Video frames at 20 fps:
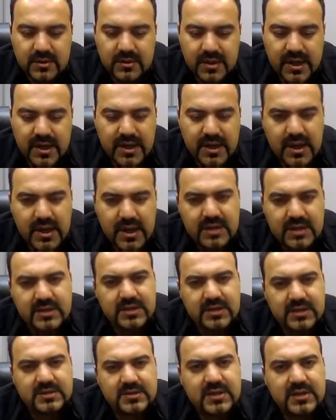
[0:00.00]
an
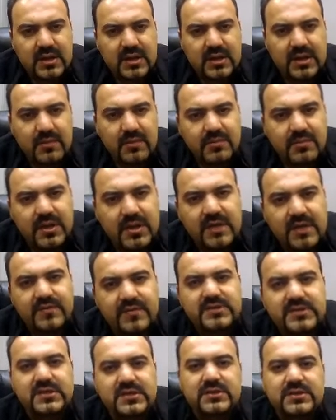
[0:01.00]
atheist cannot believe
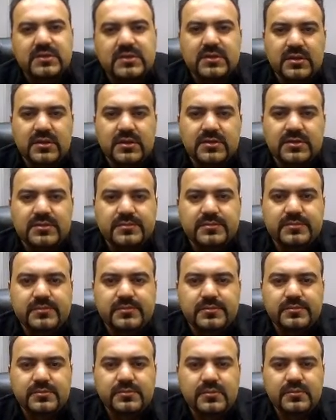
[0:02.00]
in such a thing.
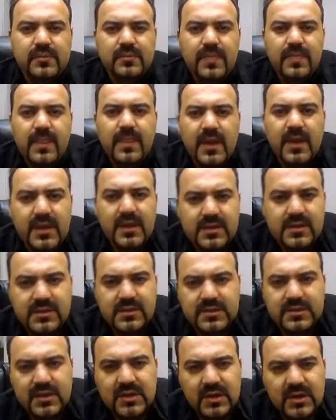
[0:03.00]
An
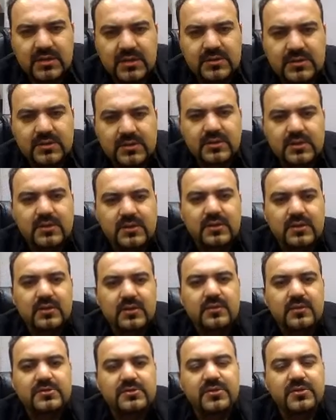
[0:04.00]
atheist cannot
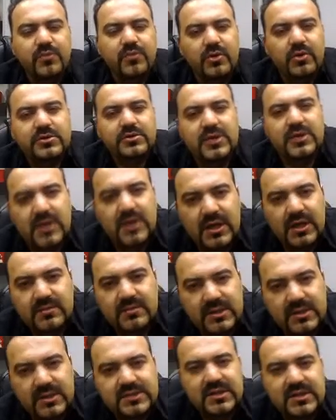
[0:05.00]
support a claim
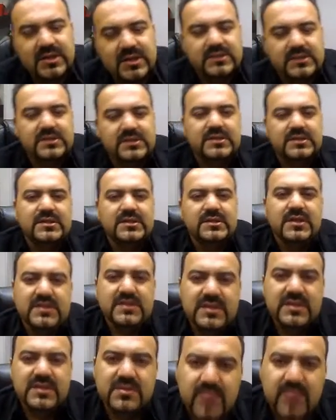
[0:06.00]
that says,
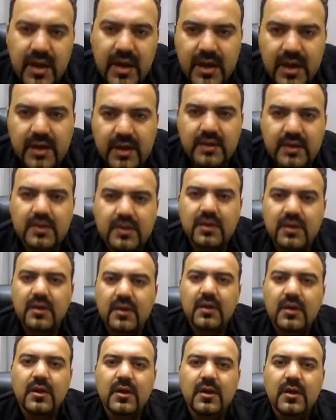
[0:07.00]
this is mine
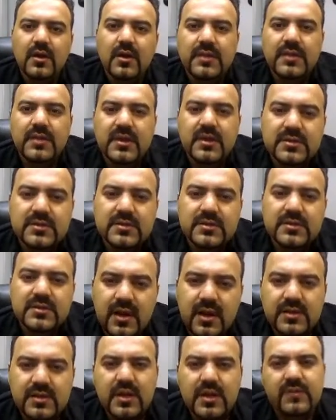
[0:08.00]
because
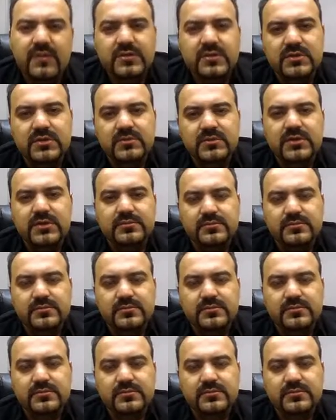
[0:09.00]
God gave it to me.